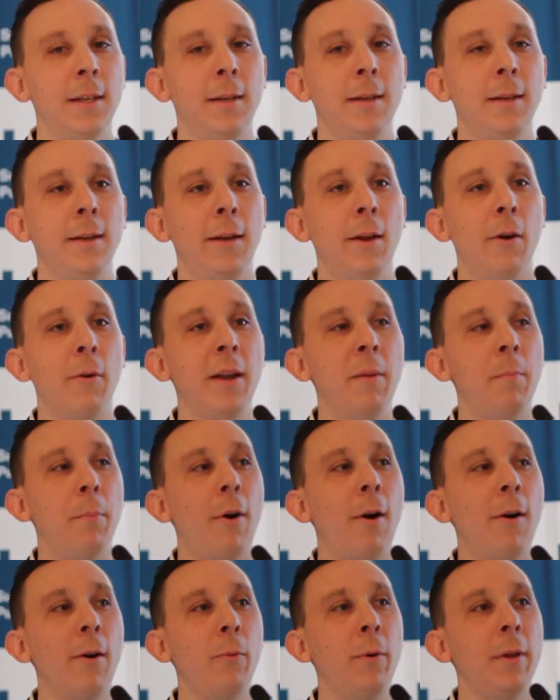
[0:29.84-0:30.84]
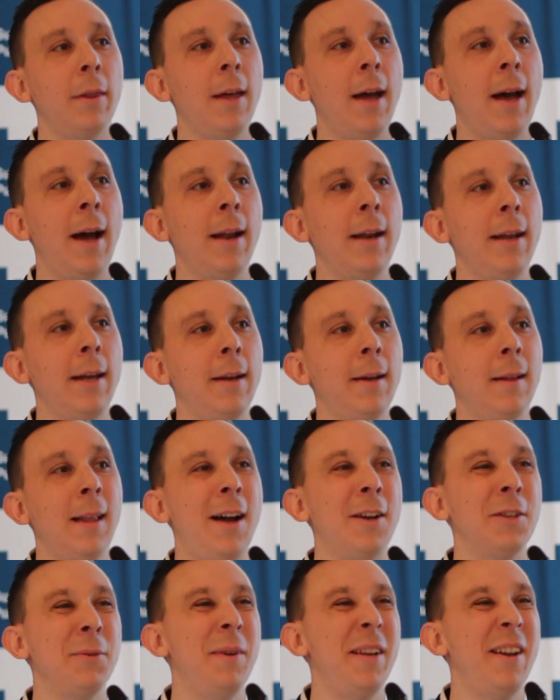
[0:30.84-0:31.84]
and in part with that, it
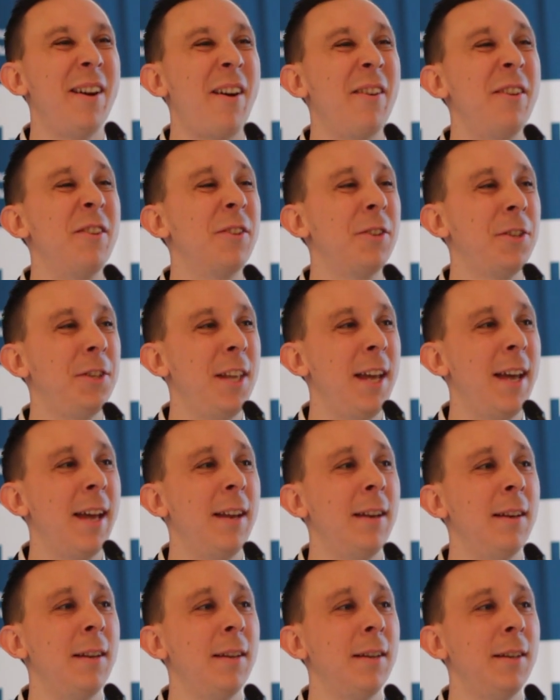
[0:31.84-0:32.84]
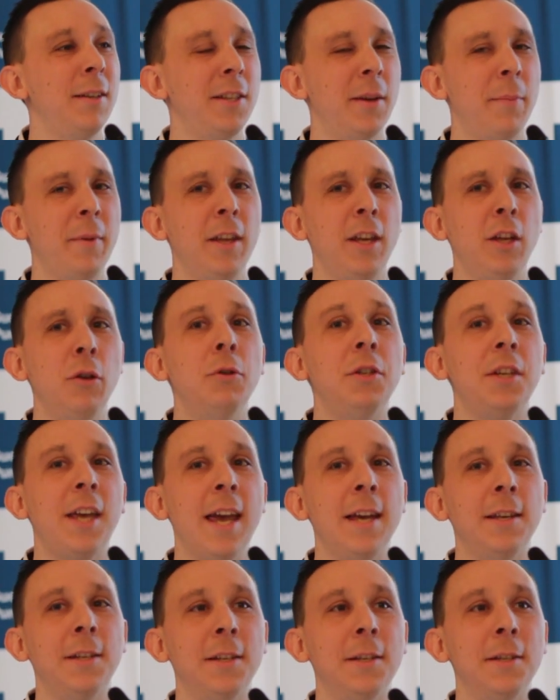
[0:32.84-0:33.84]
allows me to understand some of the use
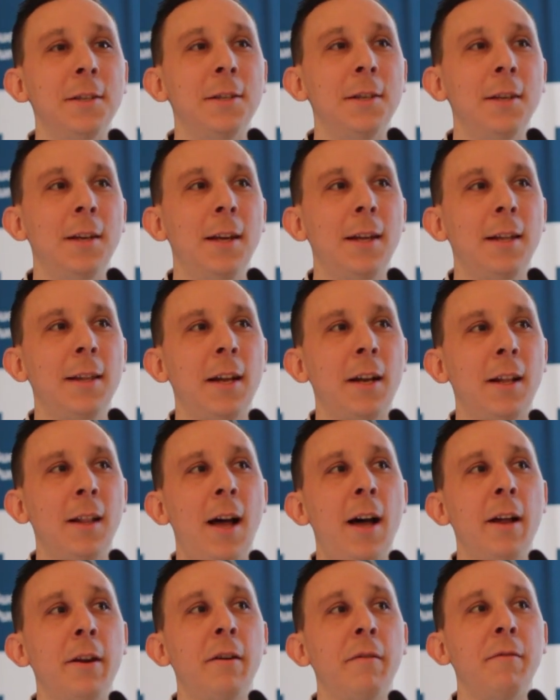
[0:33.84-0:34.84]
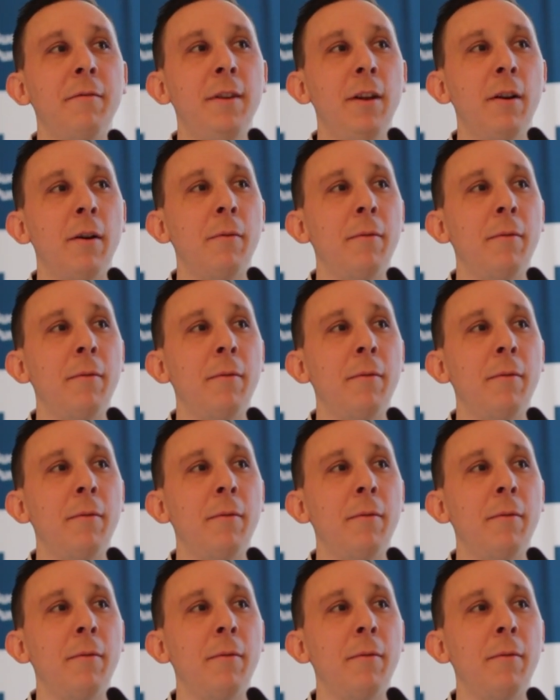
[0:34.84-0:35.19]
cases that a lot of